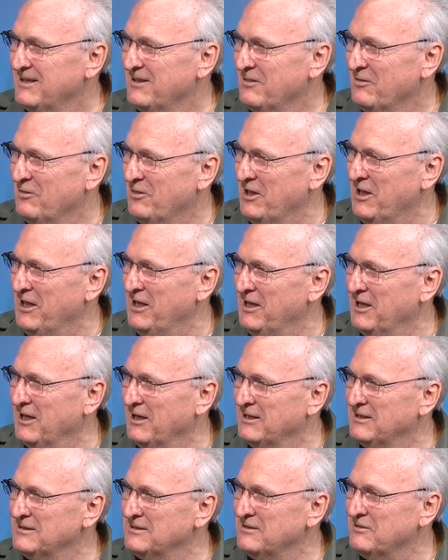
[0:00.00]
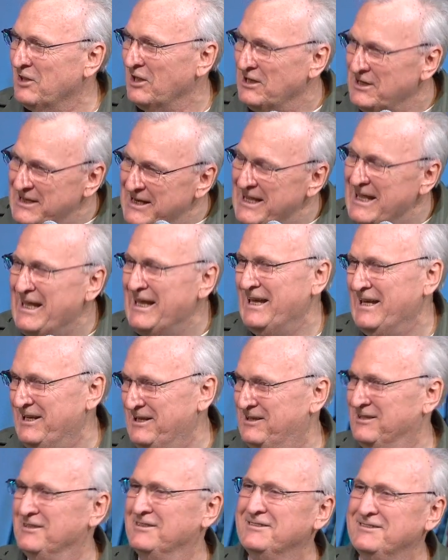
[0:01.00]
The, uh, the need
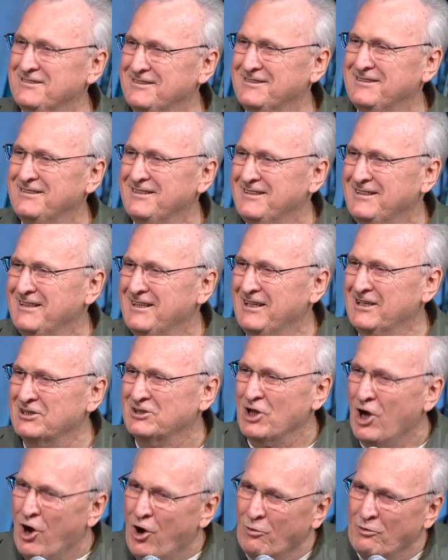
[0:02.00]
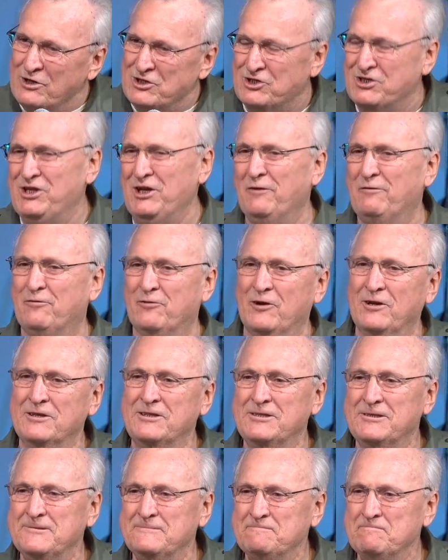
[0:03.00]
is always different.
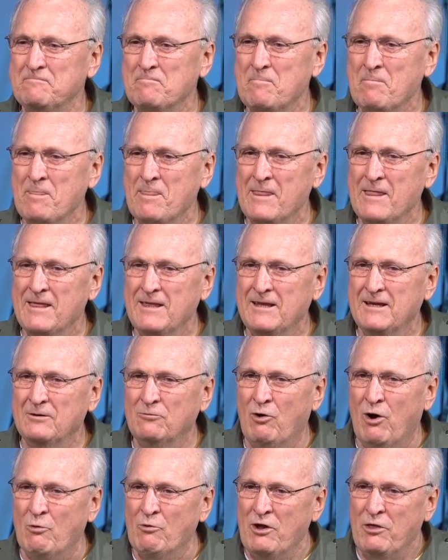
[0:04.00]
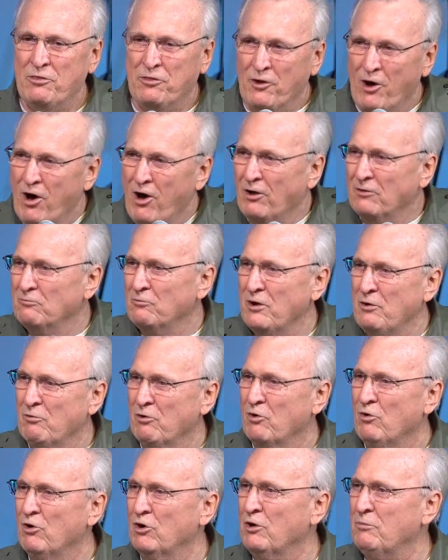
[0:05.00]
What we thought we were
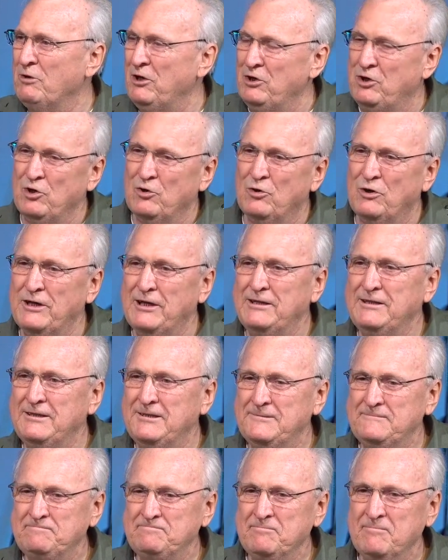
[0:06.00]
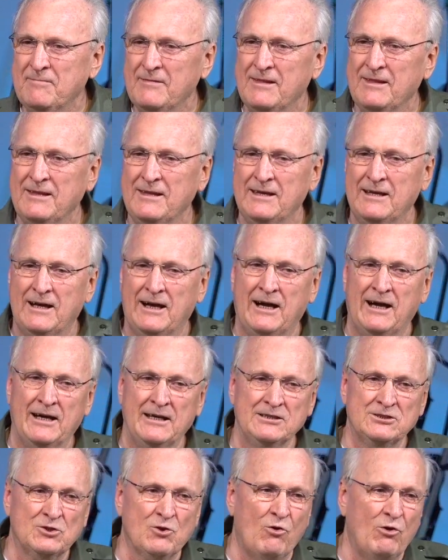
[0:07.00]
going to be doing uh,
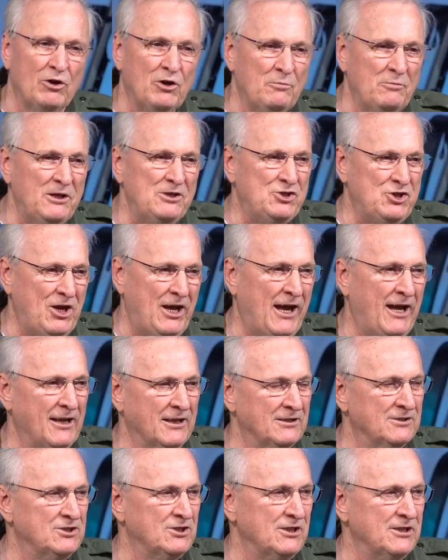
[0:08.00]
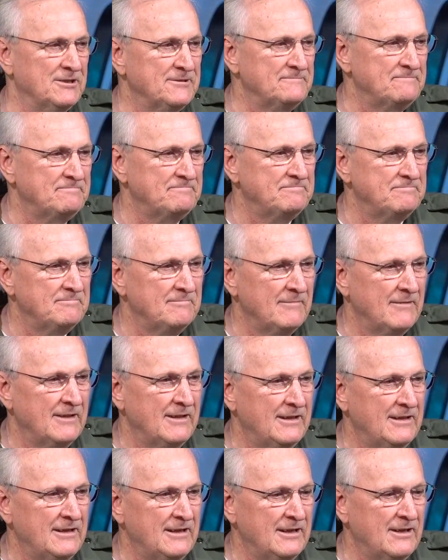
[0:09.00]
is going to be challenging.
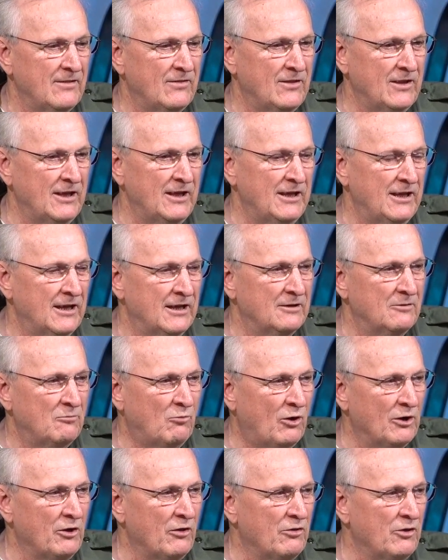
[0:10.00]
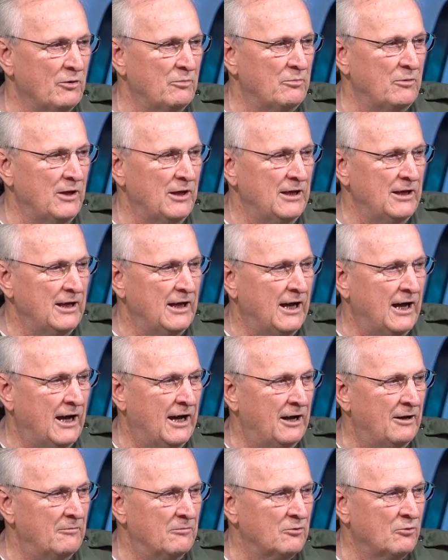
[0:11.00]
The, uh, one of the
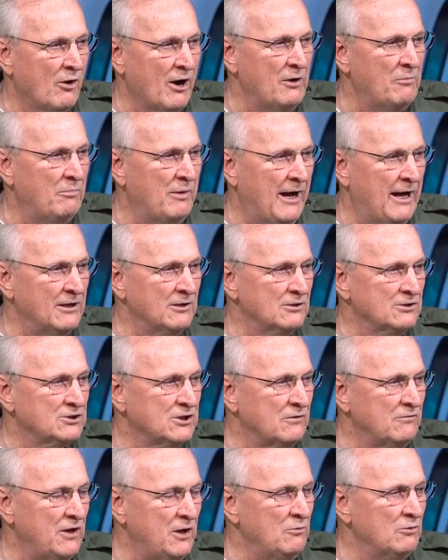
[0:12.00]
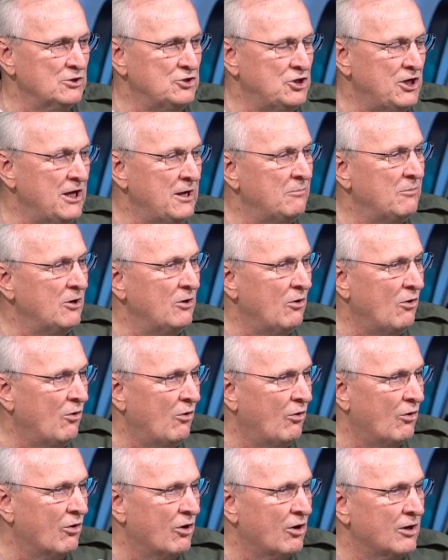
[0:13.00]
uh, great battles of Iwo Jima
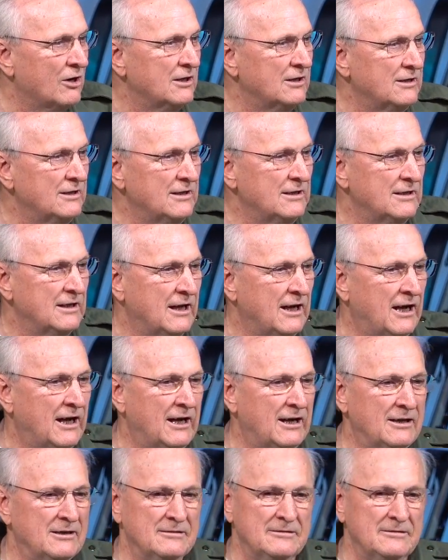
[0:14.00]
or uh,